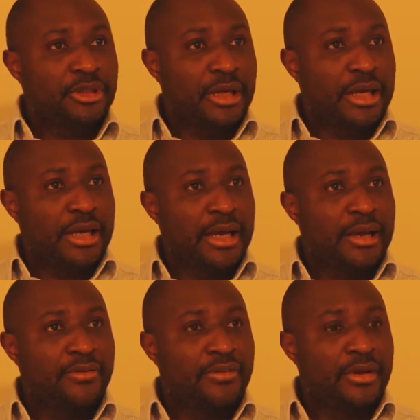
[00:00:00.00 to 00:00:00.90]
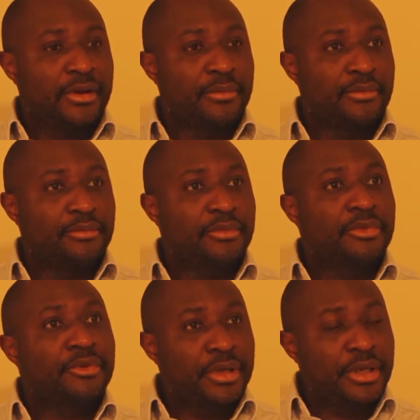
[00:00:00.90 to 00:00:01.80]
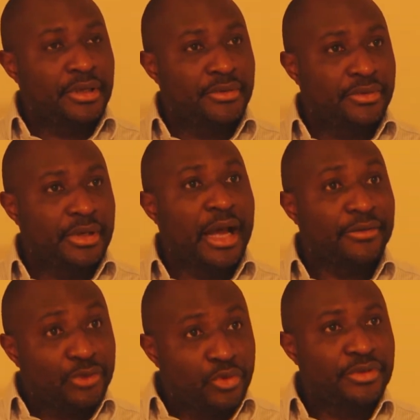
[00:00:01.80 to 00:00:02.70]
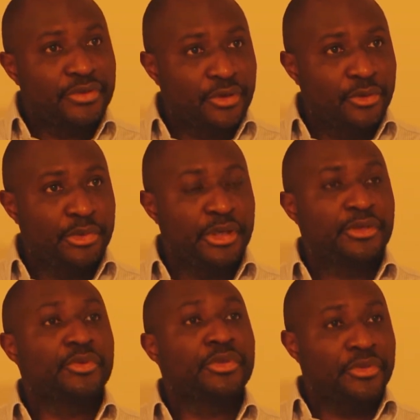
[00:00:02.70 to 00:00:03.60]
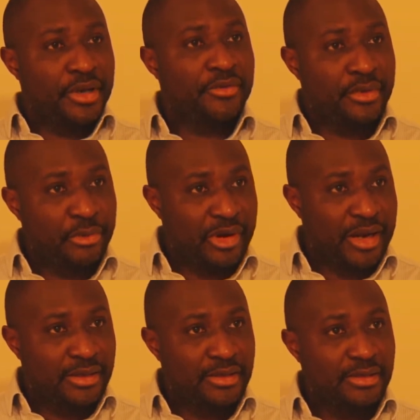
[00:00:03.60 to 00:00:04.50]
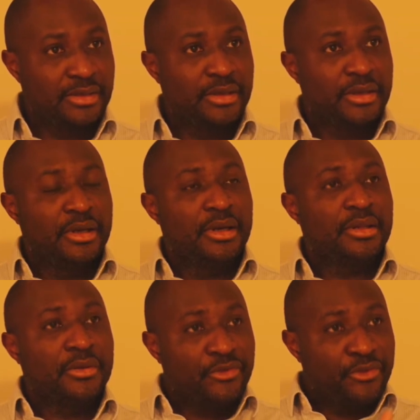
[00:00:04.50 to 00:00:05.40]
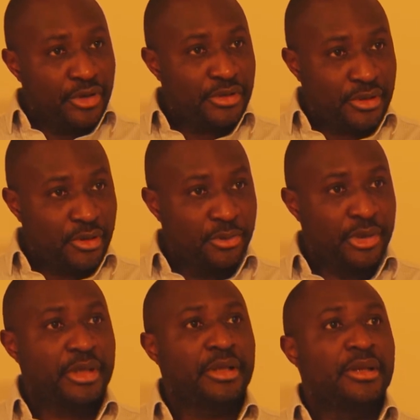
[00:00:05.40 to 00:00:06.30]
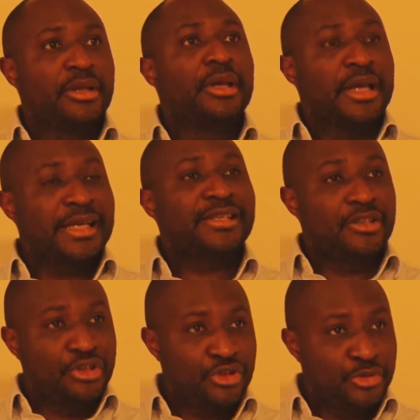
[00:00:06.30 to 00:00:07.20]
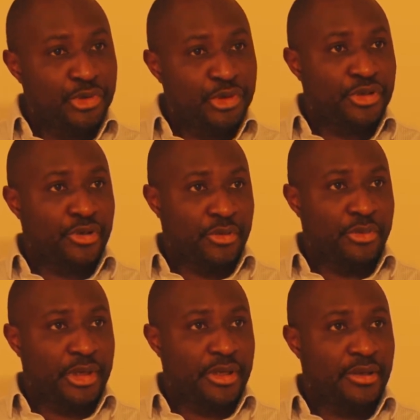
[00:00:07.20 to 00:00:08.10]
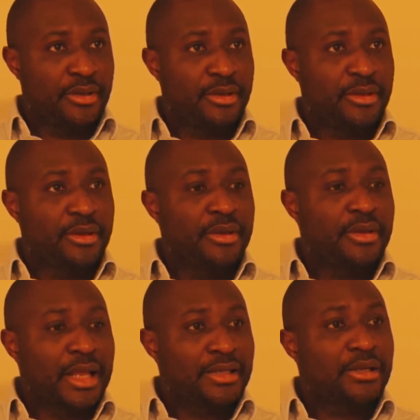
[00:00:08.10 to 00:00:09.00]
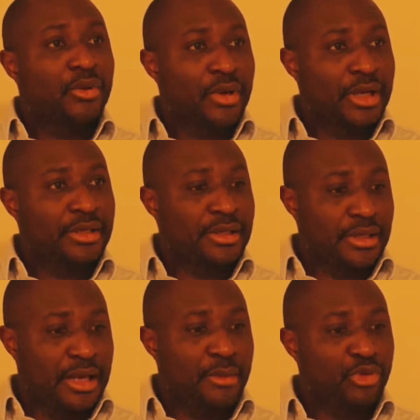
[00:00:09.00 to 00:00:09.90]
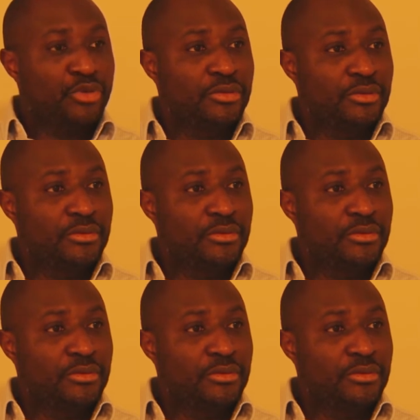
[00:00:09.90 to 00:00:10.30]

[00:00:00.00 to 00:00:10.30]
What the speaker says: I have I have two different companies with three different brands. The first company is a distribution company that is located in Cameroon.